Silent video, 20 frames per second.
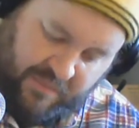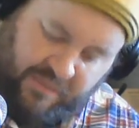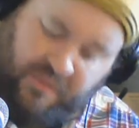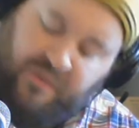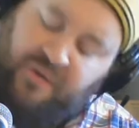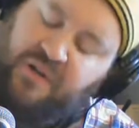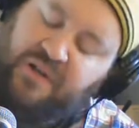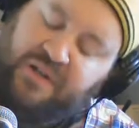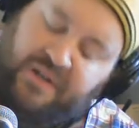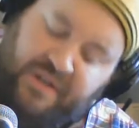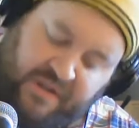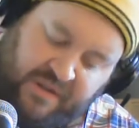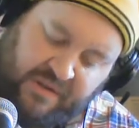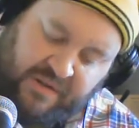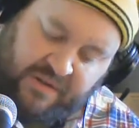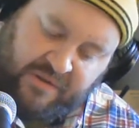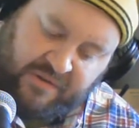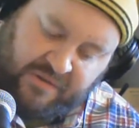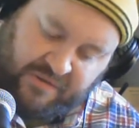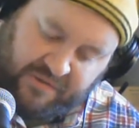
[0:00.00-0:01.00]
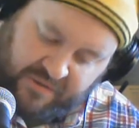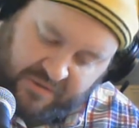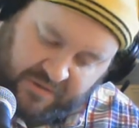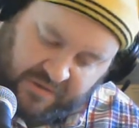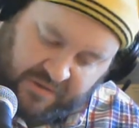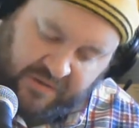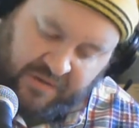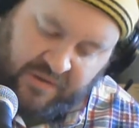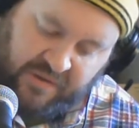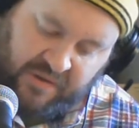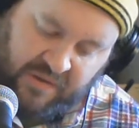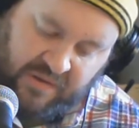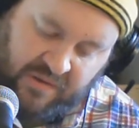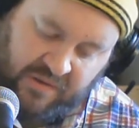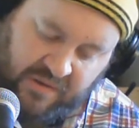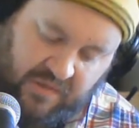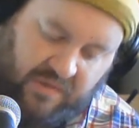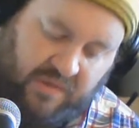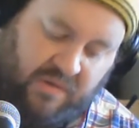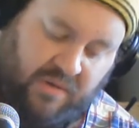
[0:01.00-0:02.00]
Praise to the
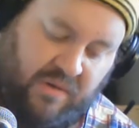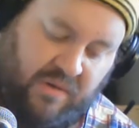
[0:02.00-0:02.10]
King.